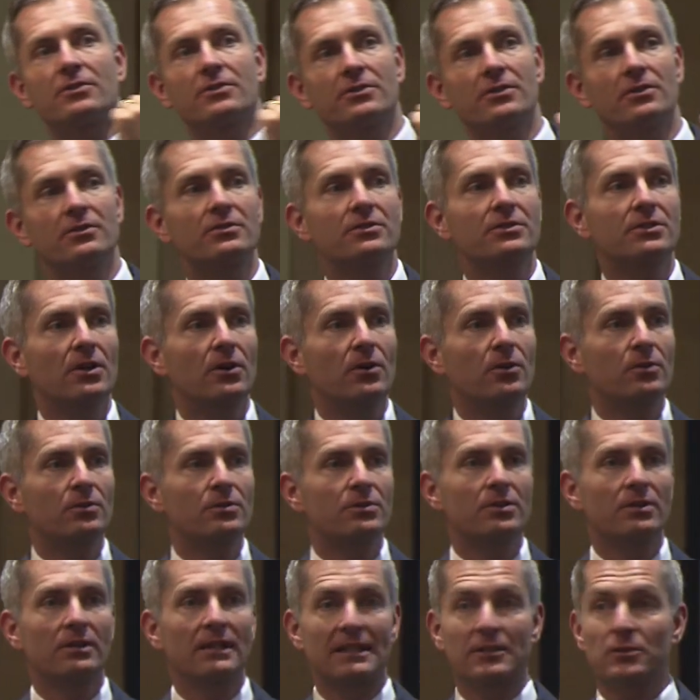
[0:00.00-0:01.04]
So so
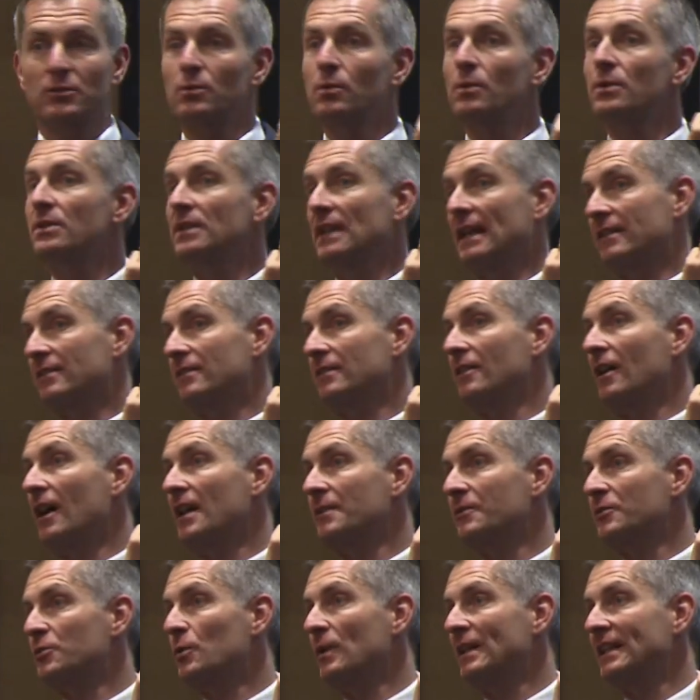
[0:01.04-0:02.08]
so like like not
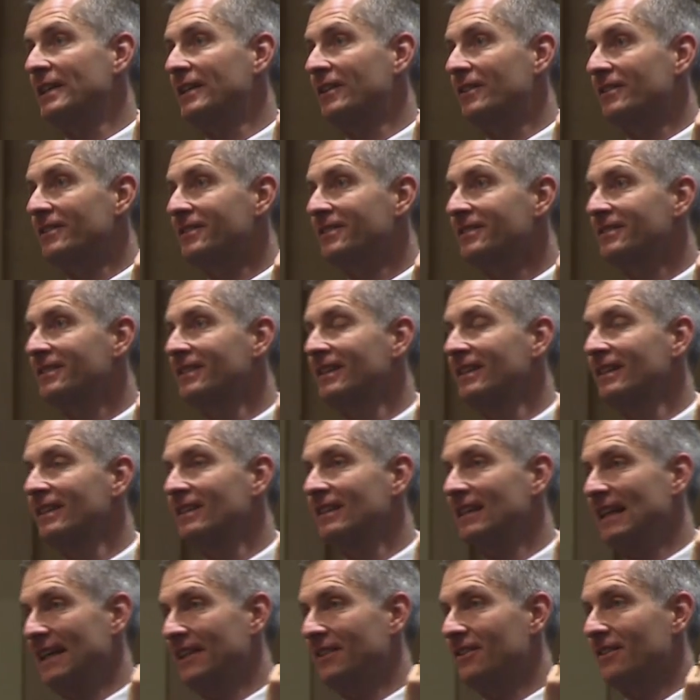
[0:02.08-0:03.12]
even 20 years
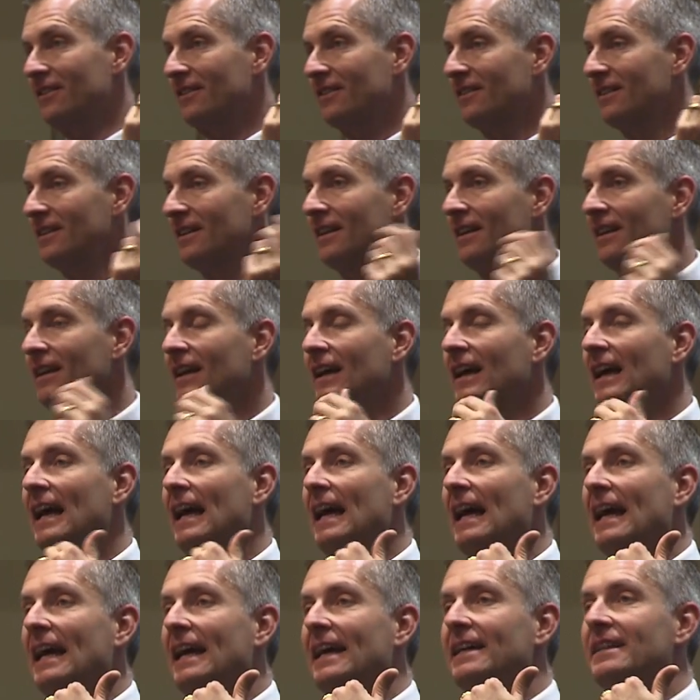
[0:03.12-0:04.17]
later,
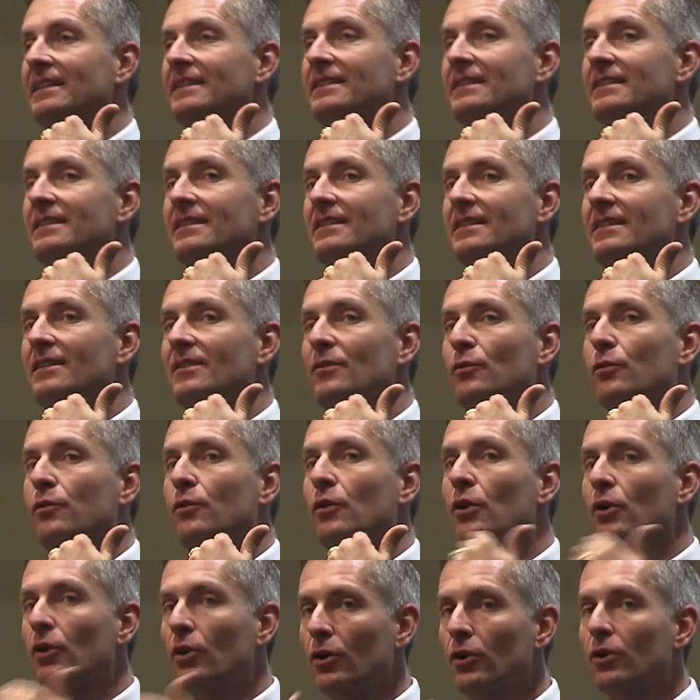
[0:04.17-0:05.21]
and
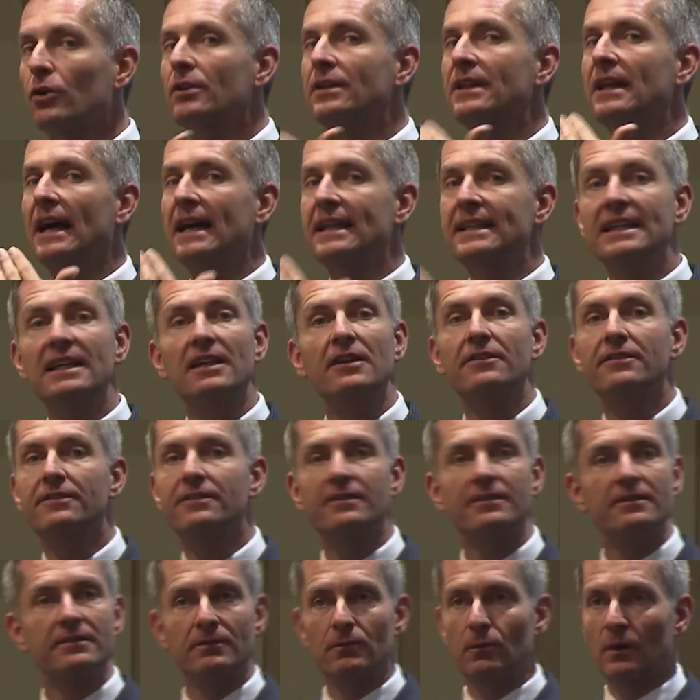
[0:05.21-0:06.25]
for her the idea of
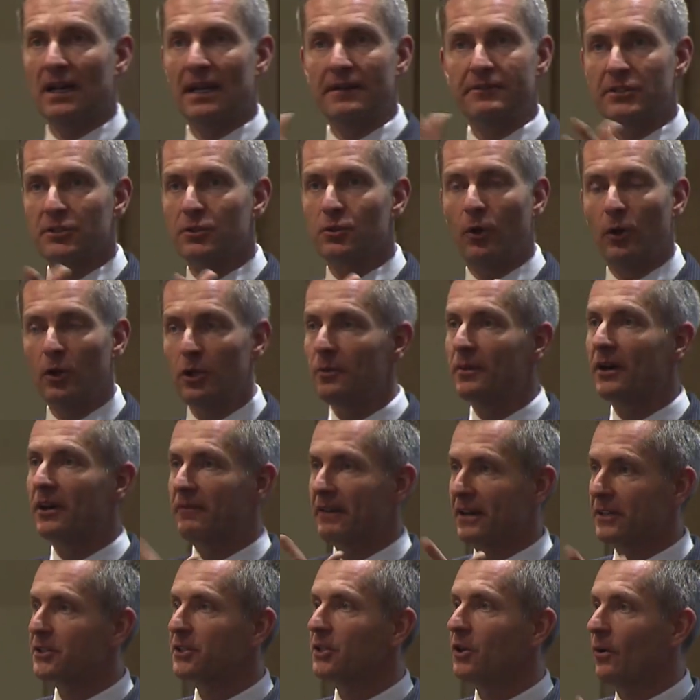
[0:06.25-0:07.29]
what I've just told you about of
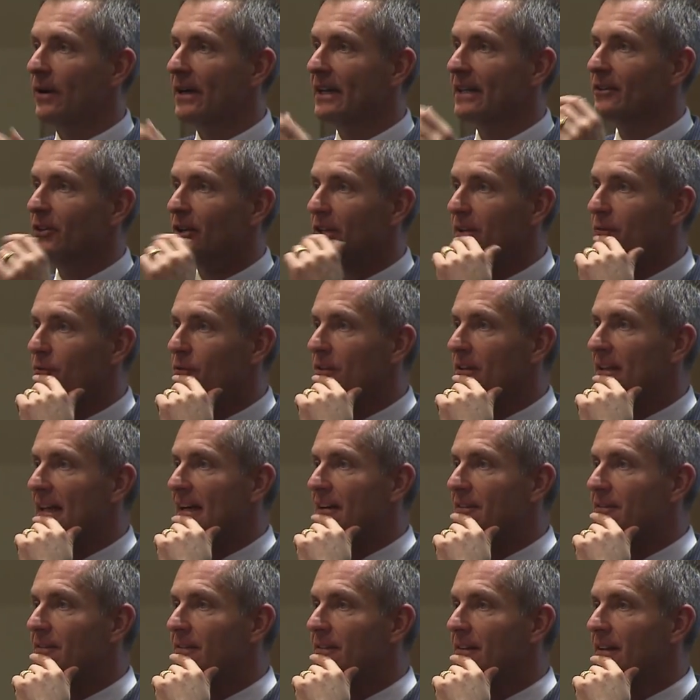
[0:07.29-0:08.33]
actually going and looking for
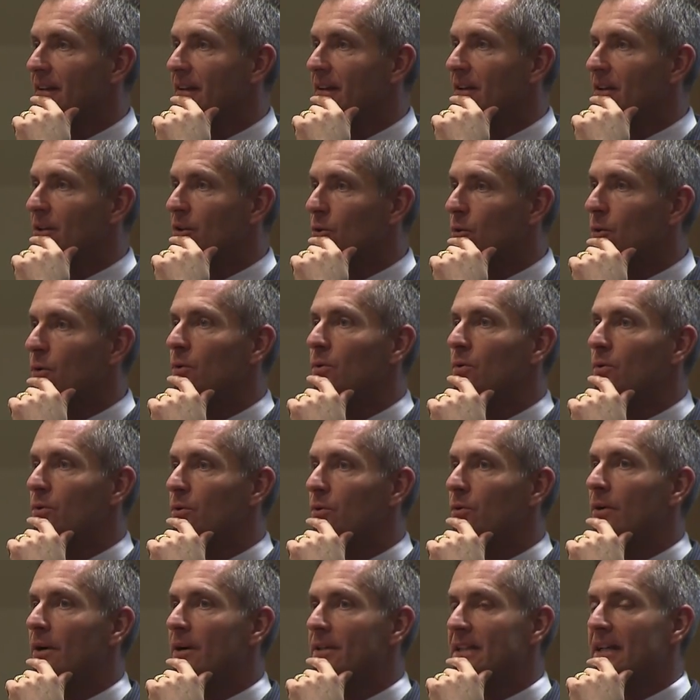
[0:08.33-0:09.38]
life through
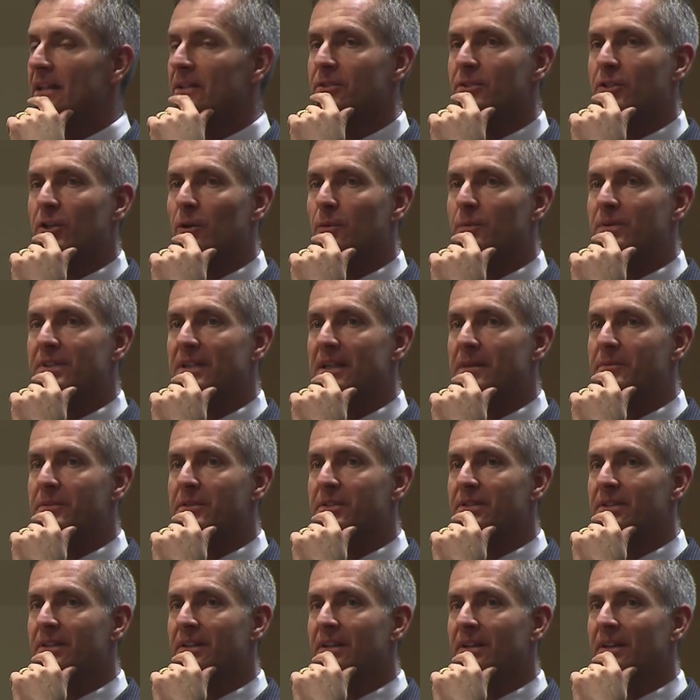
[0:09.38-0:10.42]
through our telescopes
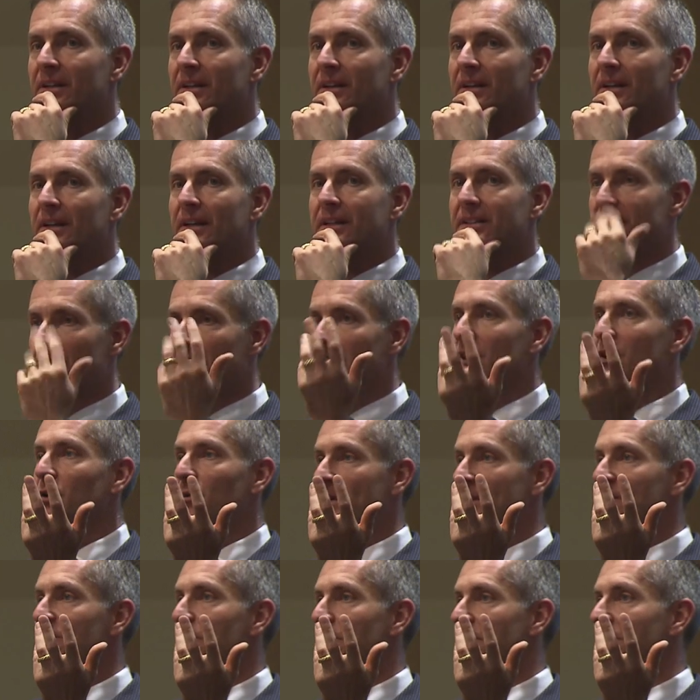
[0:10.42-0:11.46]
seems entirely
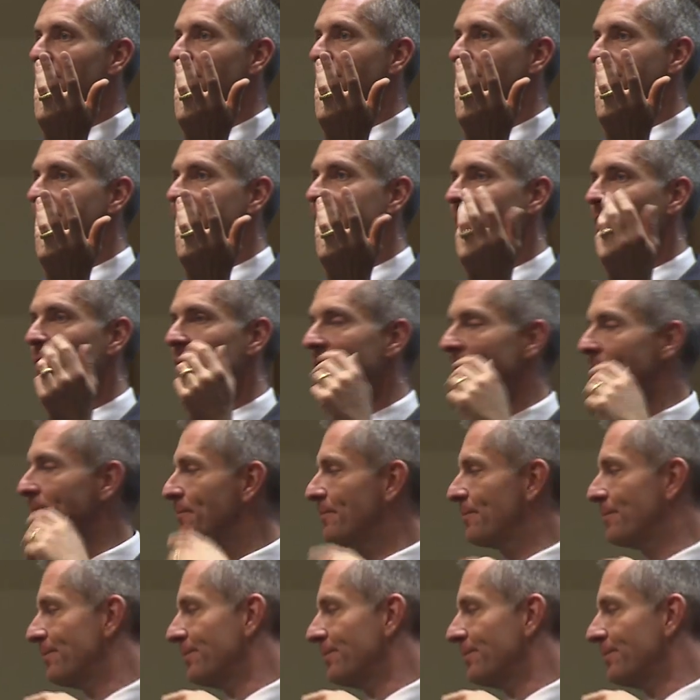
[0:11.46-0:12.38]
reasonable. Okay.